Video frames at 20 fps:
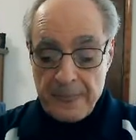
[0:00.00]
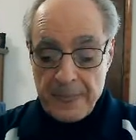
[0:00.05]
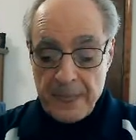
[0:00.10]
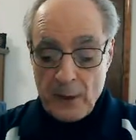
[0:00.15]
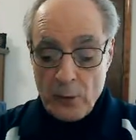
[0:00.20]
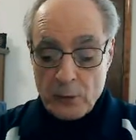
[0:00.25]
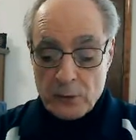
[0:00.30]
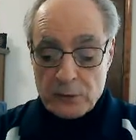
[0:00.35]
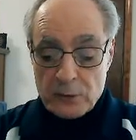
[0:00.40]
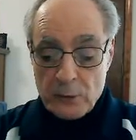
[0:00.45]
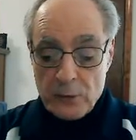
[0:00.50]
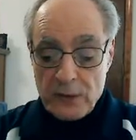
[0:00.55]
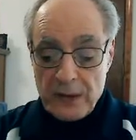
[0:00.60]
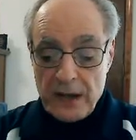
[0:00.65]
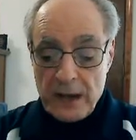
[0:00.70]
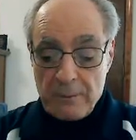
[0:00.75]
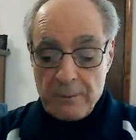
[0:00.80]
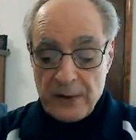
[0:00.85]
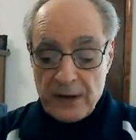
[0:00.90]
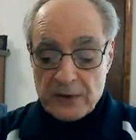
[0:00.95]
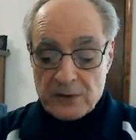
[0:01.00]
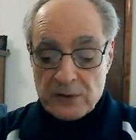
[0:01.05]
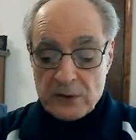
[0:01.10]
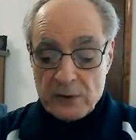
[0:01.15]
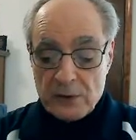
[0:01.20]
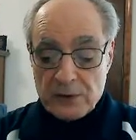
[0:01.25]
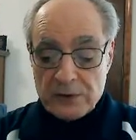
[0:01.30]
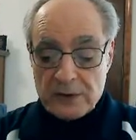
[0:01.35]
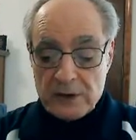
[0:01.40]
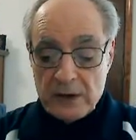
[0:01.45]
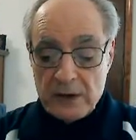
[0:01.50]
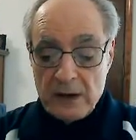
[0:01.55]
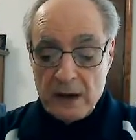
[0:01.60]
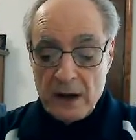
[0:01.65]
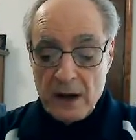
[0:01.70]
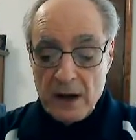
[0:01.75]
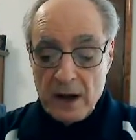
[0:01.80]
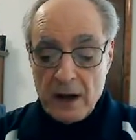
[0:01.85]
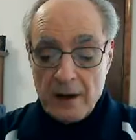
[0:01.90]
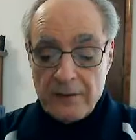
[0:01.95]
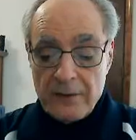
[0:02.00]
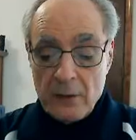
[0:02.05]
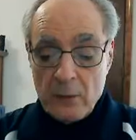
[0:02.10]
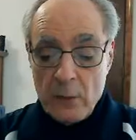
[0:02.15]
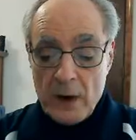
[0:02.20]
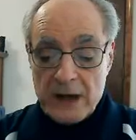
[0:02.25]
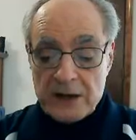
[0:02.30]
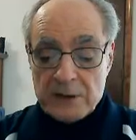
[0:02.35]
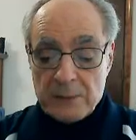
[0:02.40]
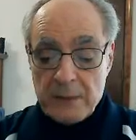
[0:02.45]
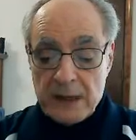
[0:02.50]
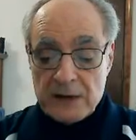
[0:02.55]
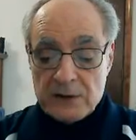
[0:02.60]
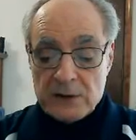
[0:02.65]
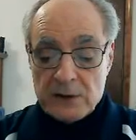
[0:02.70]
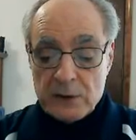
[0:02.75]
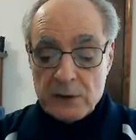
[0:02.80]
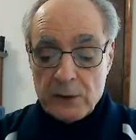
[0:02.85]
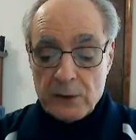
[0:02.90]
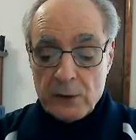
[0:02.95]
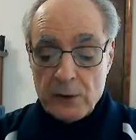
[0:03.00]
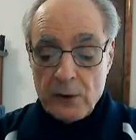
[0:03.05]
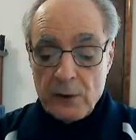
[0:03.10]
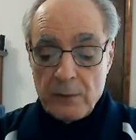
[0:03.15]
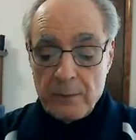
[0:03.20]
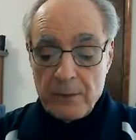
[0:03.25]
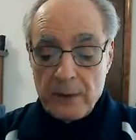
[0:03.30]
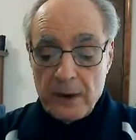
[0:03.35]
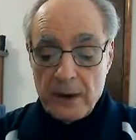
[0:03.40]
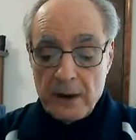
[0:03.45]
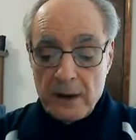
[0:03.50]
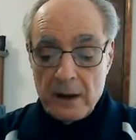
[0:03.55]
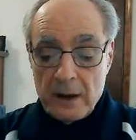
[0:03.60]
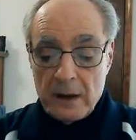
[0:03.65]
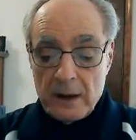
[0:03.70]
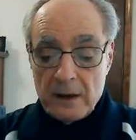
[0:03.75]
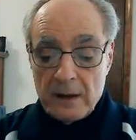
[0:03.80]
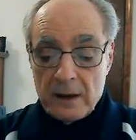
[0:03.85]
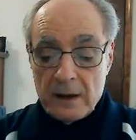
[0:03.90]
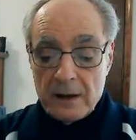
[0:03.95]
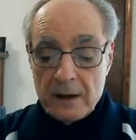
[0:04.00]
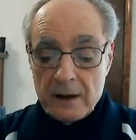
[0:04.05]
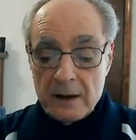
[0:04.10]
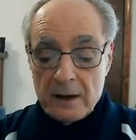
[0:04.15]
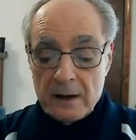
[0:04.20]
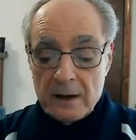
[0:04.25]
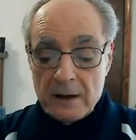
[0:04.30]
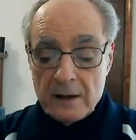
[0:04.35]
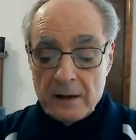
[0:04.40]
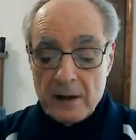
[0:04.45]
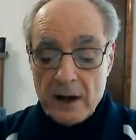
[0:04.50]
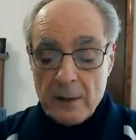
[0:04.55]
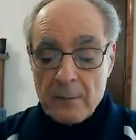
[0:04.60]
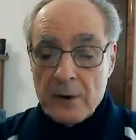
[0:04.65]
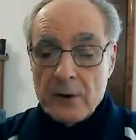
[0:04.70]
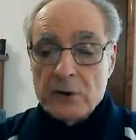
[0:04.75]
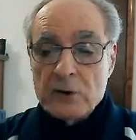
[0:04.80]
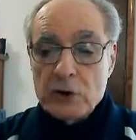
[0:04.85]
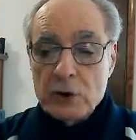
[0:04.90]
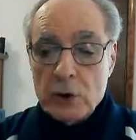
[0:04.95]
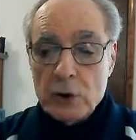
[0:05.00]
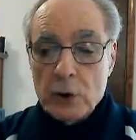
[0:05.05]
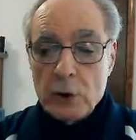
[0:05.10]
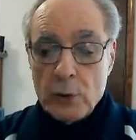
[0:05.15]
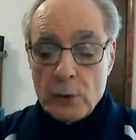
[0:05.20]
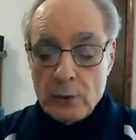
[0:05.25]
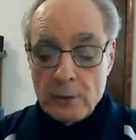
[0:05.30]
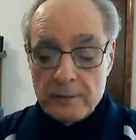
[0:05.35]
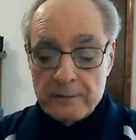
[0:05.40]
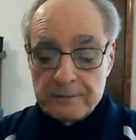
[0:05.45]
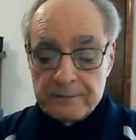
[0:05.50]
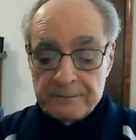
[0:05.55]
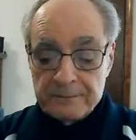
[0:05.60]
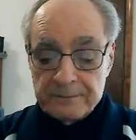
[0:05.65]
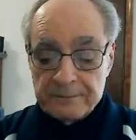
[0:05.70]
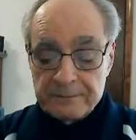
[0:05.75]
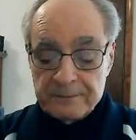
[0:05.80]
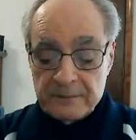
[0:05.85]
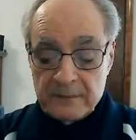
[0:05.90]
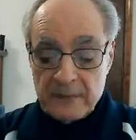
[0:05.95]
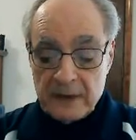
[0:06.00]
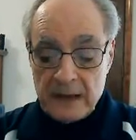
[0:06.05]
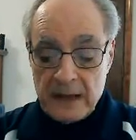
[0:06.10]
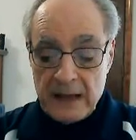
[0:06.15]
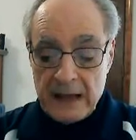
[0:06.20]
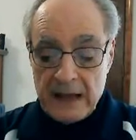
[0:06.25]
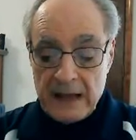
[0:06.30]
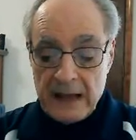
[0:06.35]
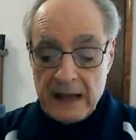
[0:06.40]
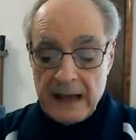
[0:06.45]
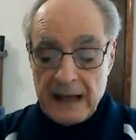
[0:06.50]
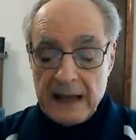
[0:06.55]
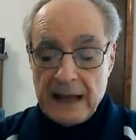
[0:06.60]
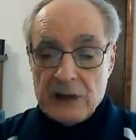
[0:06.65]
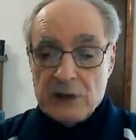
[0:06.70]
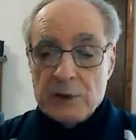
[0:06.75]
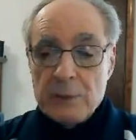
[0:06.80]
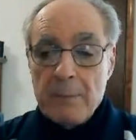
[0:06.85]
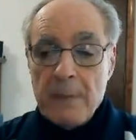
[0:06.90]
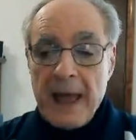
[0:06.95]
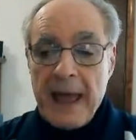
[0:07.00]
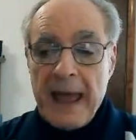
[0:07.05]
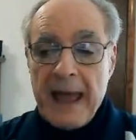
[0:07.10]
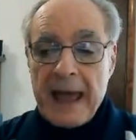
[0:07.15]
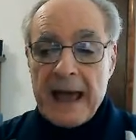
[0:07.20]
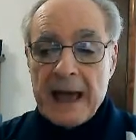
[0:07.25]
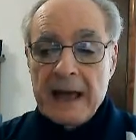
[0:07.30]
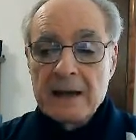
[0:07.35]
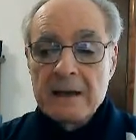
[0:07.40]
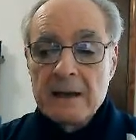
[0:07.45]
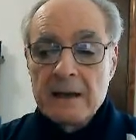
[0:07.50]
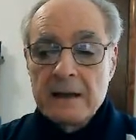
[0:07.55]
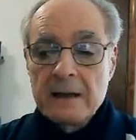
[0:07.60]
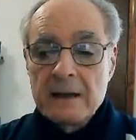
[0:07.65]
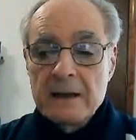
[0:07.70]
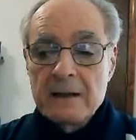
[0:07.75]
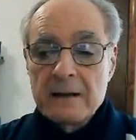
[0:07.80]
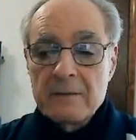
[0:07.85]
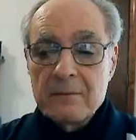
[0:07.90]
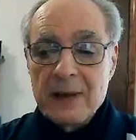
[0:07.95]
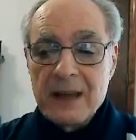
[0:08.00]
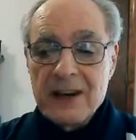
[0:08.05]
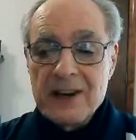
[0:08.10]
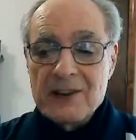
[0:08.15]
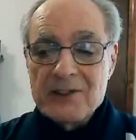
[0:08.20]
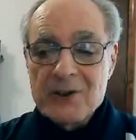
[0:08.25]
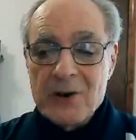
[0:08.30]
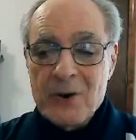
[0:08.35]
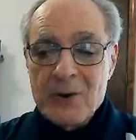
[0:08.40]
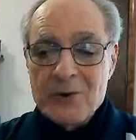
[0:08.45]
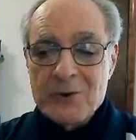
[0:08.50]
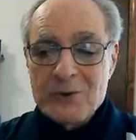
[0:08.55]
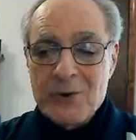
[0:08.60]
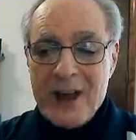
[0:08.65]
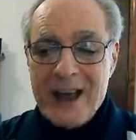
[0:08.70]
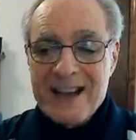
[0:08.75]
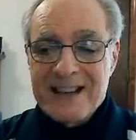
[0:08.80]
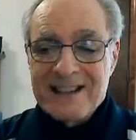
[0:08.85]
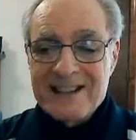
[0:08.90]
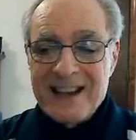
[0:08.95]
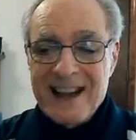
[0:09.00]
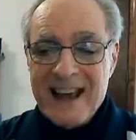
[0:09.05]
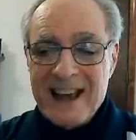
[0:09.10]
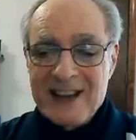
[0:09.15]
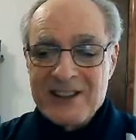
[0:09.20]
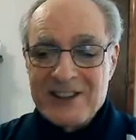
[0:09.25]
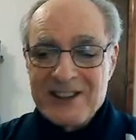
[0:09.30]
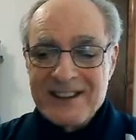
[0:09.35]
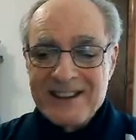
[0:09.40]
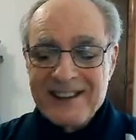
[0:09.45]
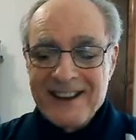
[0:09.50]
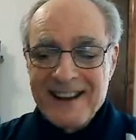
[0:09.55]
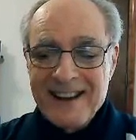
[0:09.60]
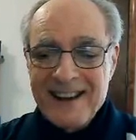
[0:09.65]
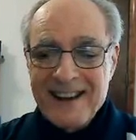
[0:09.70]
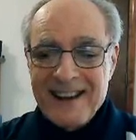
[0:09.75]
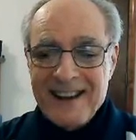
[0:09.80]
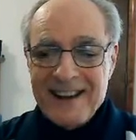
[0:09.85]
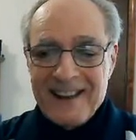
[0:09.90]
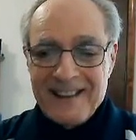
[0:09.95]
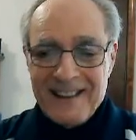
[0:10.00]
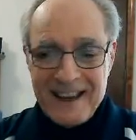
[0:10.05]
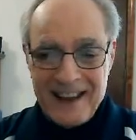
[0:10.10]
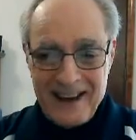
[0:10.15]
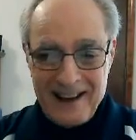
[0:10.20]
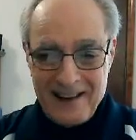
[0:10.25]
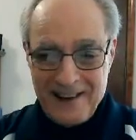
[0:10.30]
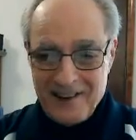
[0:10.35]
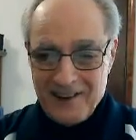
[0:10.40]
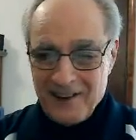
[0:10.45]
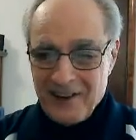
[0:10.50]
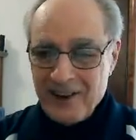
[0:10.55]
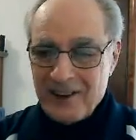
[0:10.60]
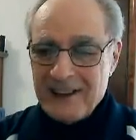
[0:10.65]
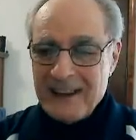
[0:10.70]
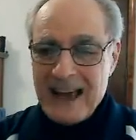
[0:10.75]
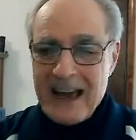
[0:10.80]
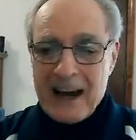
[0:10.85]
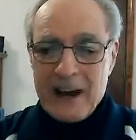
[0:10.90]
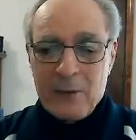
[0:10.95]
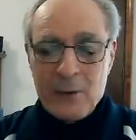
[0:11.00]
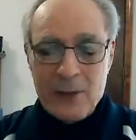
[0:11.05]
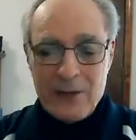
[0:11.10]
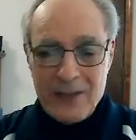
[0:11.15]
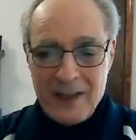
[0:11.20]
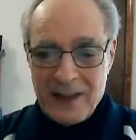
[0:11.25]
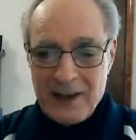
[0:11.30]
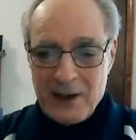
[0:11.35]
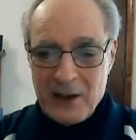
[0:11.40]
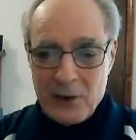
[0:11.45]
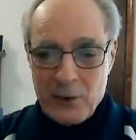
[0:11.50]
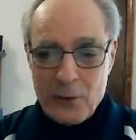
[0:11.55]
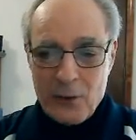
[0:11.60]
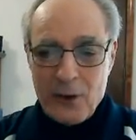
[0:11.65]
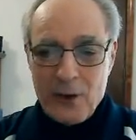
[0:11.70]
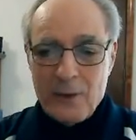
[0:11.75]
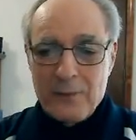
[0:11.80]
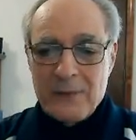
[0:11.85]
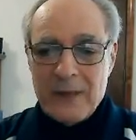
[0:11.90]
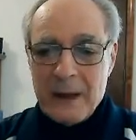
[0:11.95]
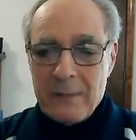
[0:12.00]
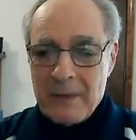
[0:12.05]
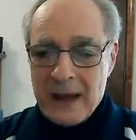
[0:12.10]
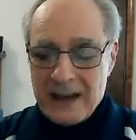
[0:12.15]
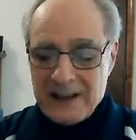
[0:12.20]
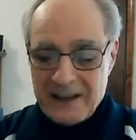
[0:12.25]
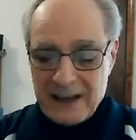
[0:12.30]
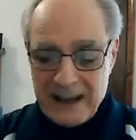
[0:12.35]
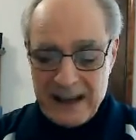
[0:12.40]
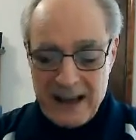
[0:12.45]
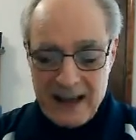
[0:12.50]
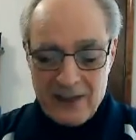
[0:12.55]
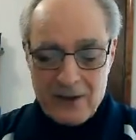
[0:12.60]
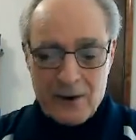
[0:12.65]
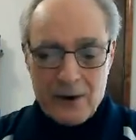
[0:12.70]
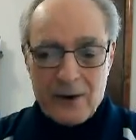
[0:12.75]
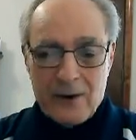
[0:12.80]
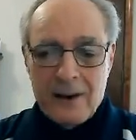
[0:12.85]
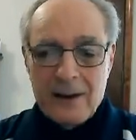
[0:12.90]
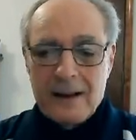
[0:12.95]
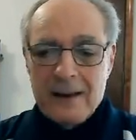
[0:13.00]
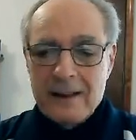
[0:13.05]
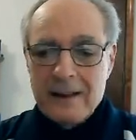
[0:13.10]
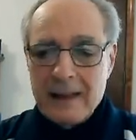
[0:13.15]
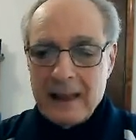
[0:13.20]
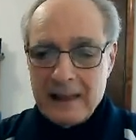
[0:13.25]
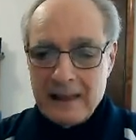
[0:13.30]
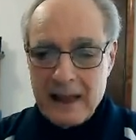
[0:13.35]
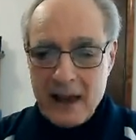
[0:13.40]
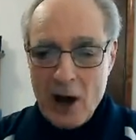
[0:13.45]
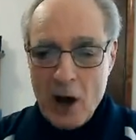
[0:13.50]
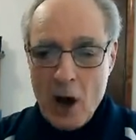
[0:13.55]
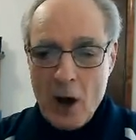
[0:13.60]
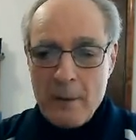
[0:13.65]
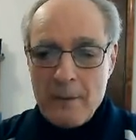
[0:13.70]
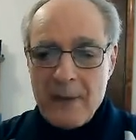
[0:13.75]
Those were the epistles of the Westminster group number 2. Each man made his own translation. They looked at it within the group. They met together. They all